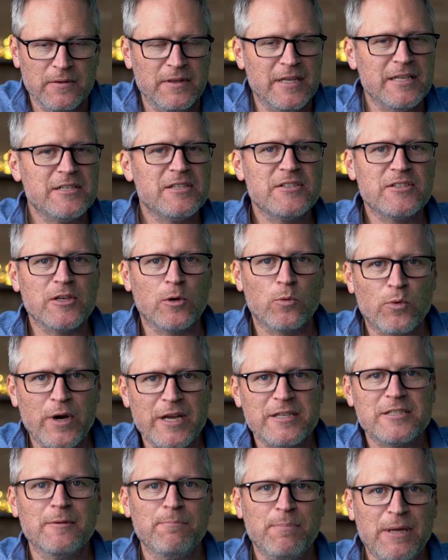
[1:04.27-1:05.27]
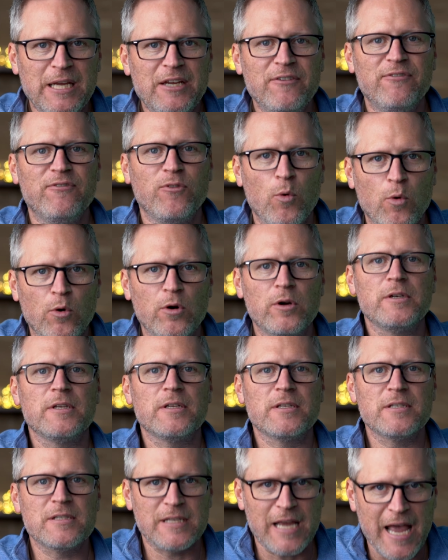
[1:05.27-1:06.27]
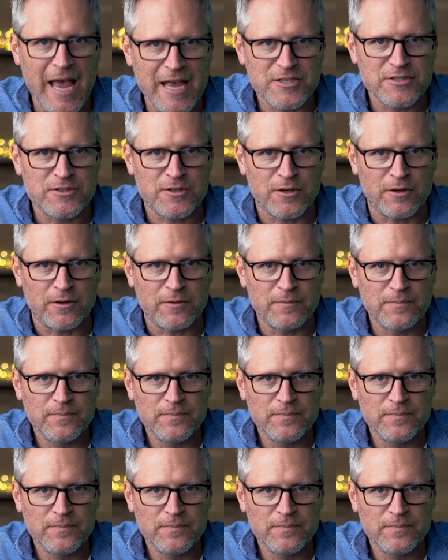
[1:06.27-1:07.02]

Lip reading: This is a recipe for disaster.